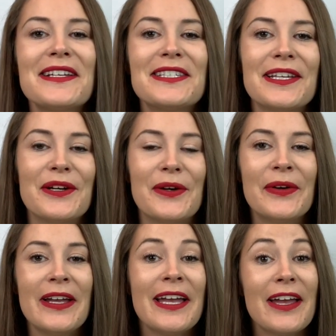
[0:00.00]
so
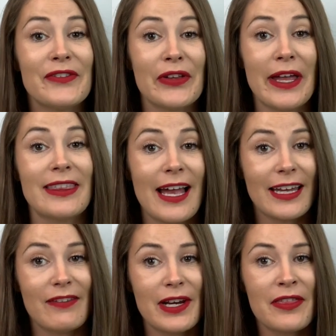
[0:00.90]
if you like that,
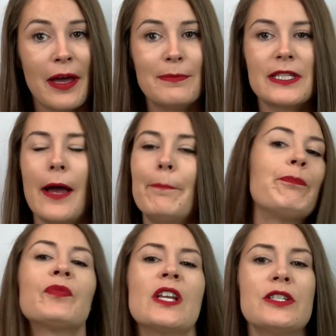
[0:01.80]
give it a thumbs up.
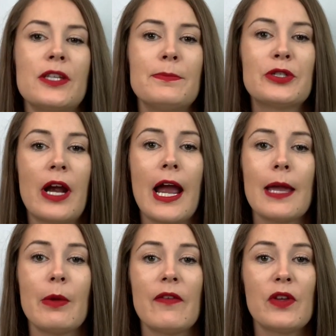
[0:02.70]

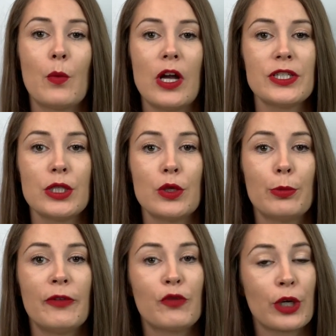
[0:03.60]
Subscribe if you want to
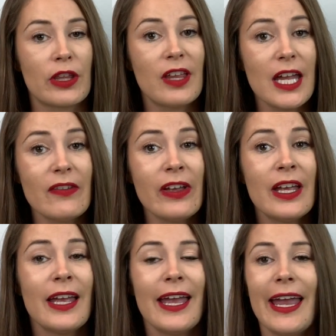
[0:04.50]
before you leave.
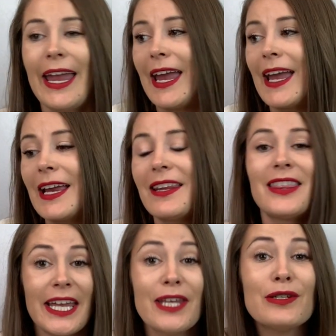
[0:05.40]
And
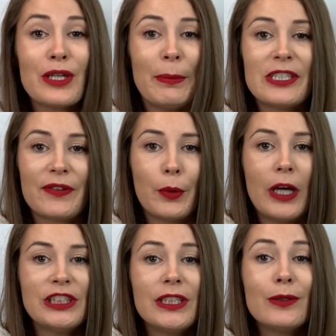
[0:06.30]
thank you so much for
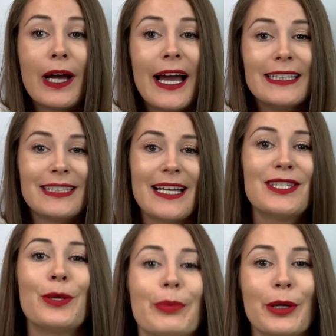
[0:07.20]
watching, you guys. I
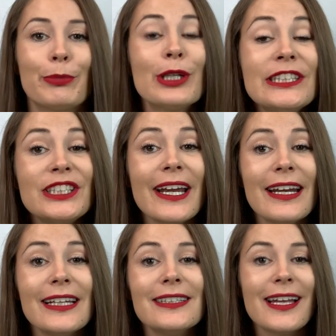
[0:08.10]
super appreciate
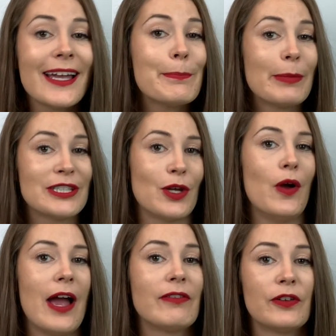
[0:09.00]
it. But
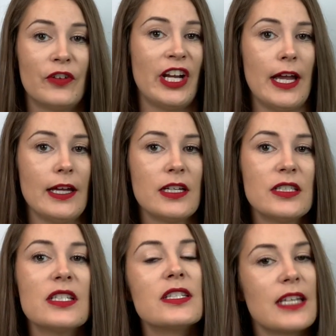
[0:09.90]
don't ever forget
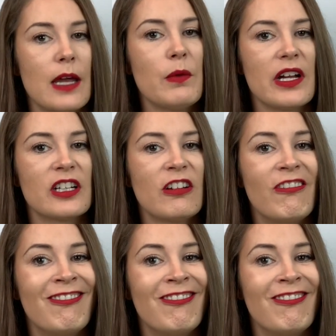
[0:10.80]
to stay weird.